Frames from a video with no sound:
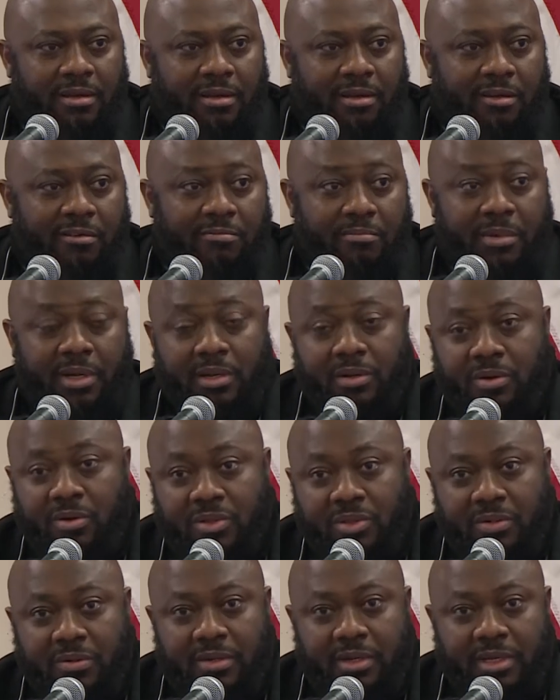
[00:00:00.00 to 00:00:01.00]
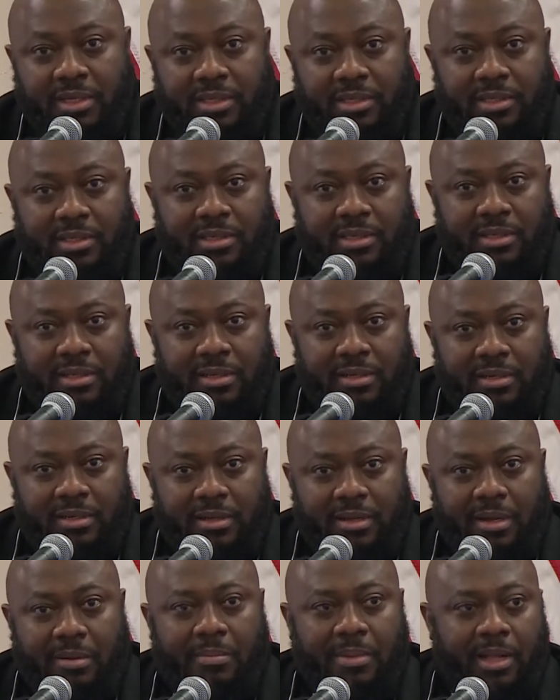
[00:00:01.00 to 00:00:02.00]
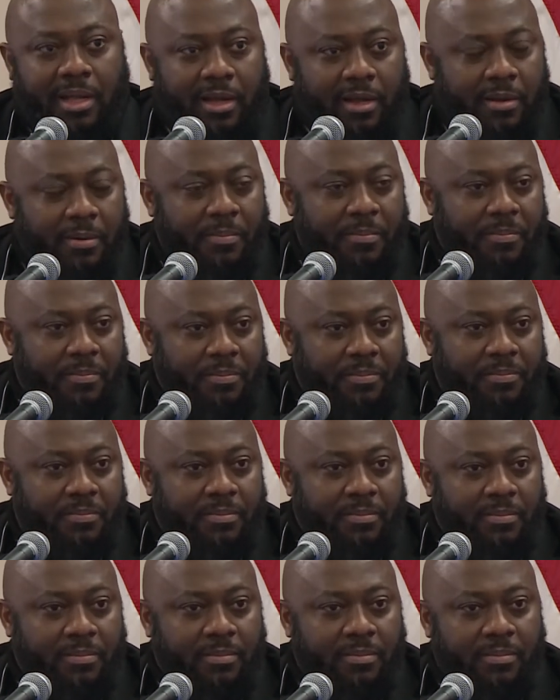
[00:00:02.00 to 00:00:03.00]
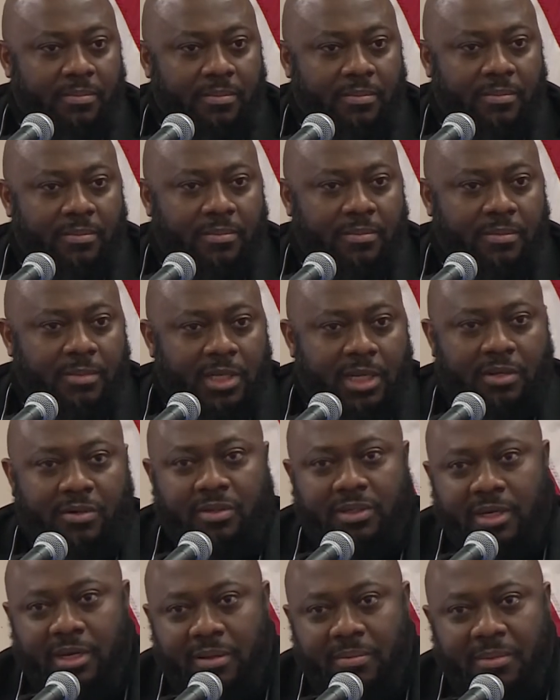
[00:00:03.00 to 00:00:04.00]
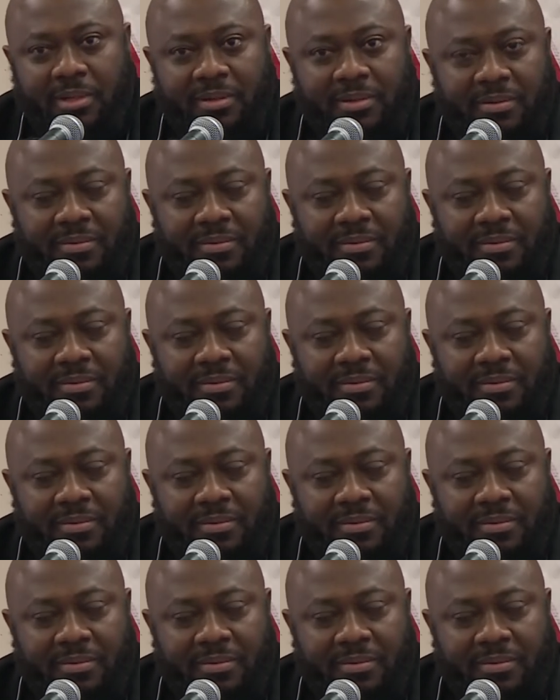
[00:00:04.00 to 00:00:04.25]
of medical students are black. Now you tell me,